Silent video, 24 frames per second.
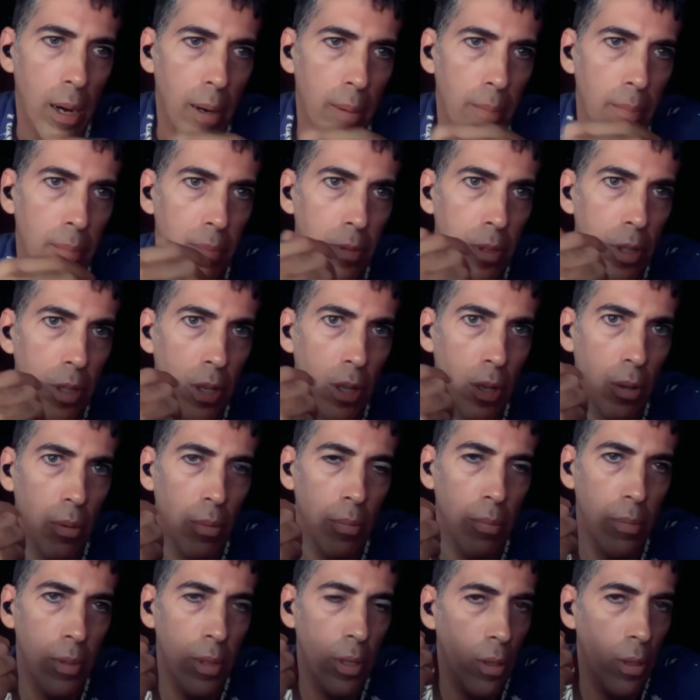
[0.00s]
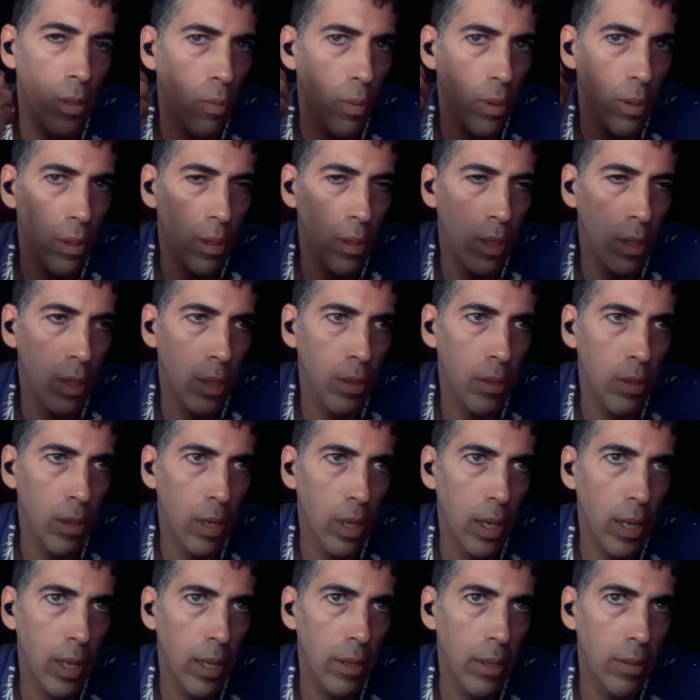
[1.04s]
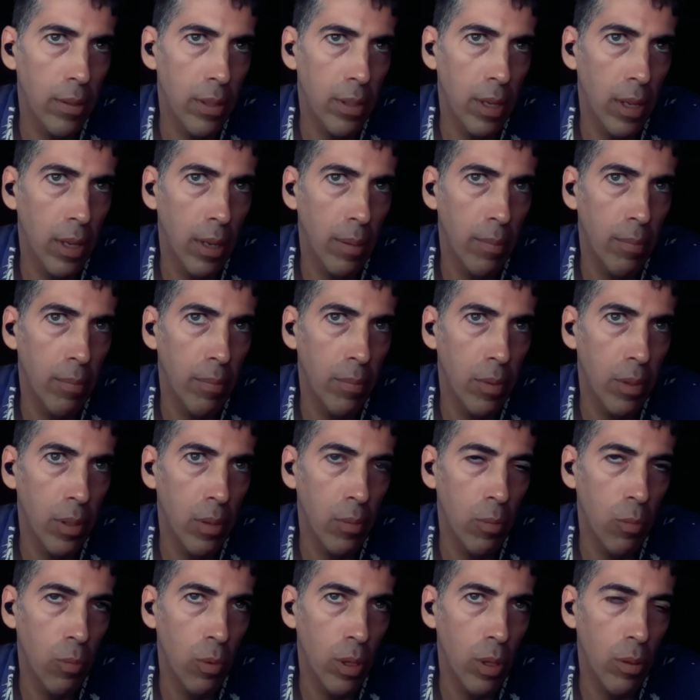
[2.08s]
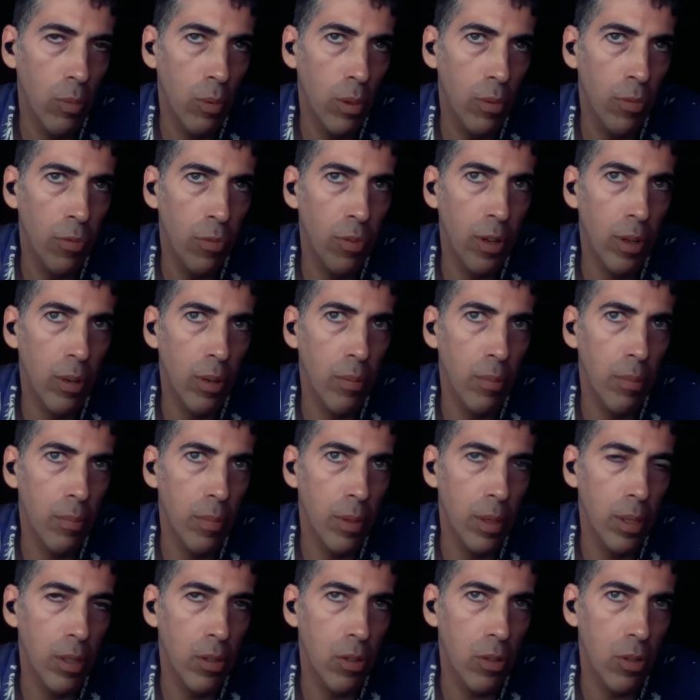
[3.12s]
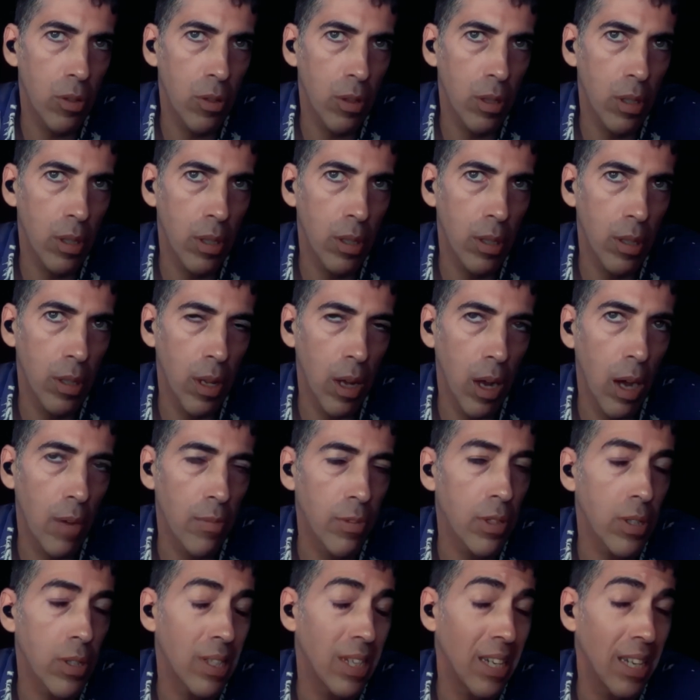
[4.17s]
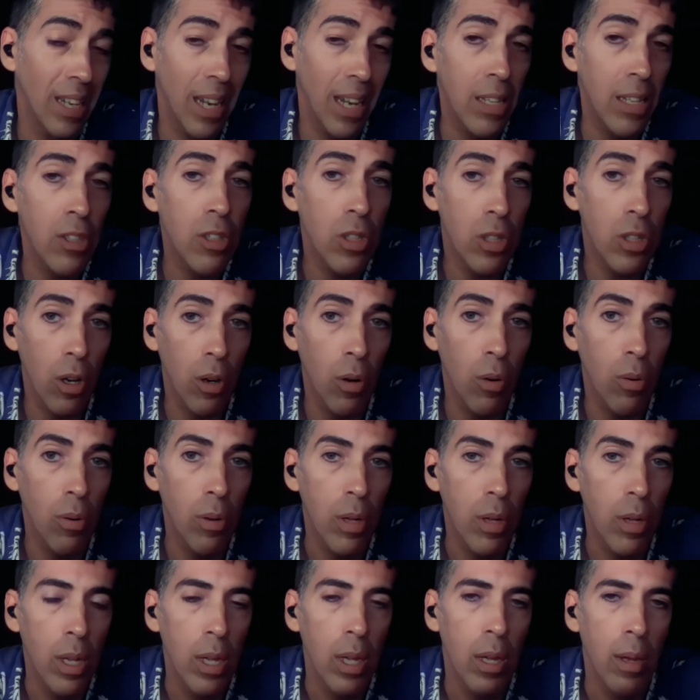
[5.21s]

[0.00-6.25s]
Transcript: Um, you know, you know, uh, and um, with, with a film, it's obviously less so,